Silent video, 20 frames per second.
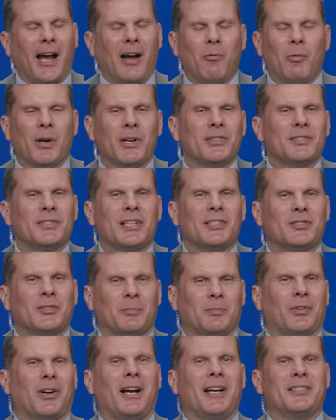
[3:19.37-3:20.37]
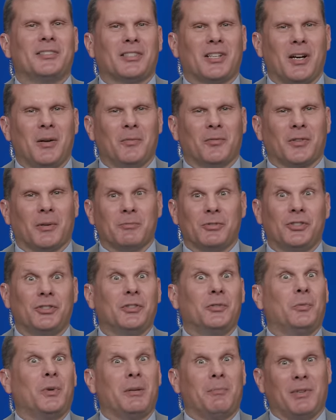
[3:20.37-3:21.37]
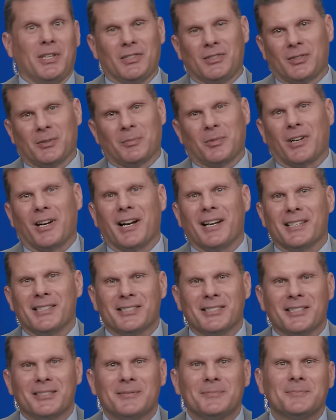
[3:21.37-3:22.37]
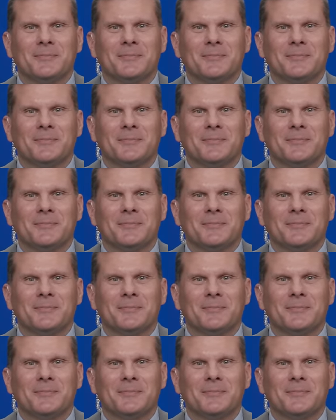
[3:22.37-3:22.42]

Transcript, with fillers: Where does that surprise come from? Should we be surprised?